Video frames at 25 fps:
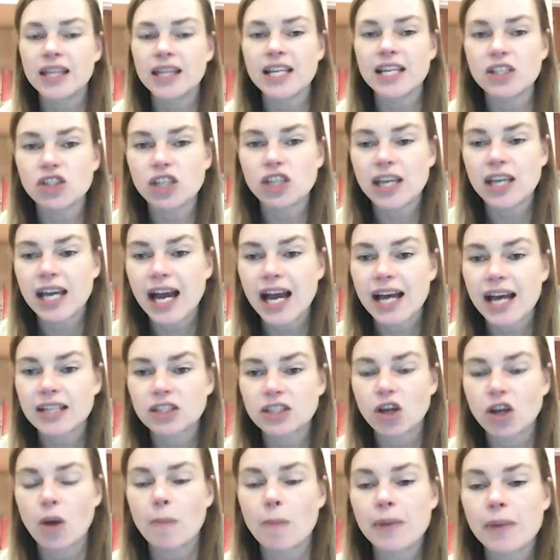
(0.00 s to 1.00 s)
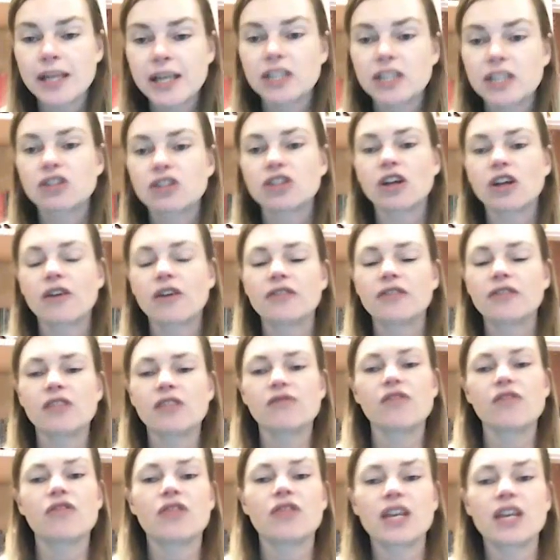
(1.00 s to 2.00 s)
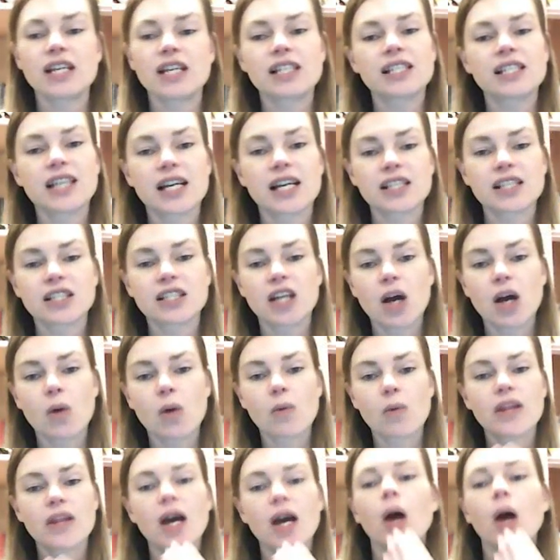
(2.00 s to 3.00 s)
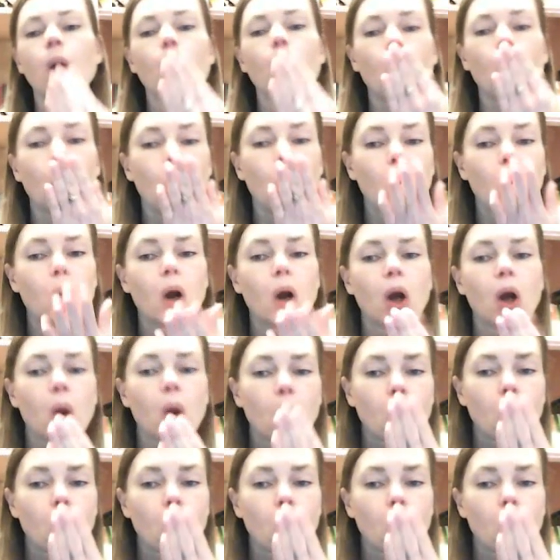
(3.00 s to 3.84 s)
This sheet has got pictures of different things that start with a w.